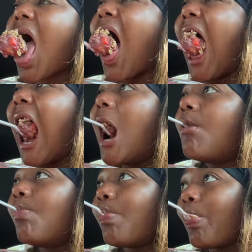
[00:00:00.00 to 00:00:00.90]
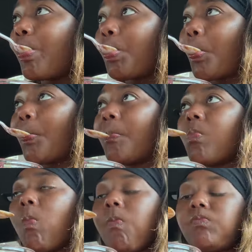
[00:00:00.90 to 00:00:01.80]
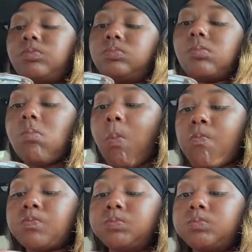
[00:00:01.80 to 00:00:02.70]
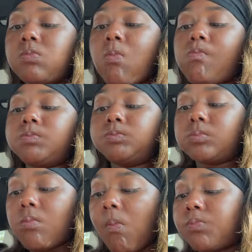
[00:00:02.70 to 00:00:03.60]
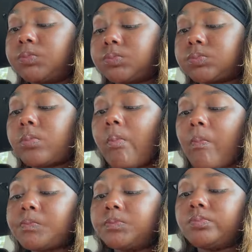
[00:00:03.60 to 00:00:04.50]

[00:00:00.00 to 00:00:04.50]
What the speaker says: [no speech]